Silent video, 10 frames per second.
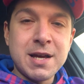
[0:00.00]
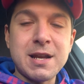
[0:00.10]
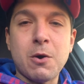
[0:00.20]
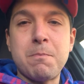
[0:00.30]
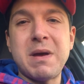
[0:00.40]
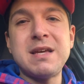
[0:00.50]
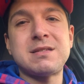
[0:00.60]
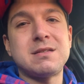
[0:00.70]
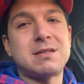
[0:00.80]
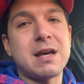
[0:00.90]
Now,
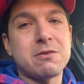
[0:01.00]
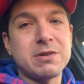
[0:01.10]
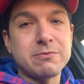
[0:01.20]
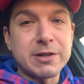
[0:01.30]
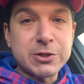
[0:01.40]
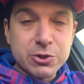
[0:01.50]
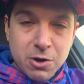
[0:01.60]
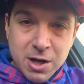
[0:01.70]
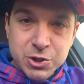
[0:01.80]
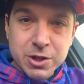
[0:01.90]
base salary
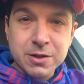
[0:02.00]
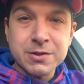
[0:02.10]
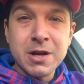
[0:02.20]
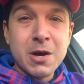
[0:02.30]
restructures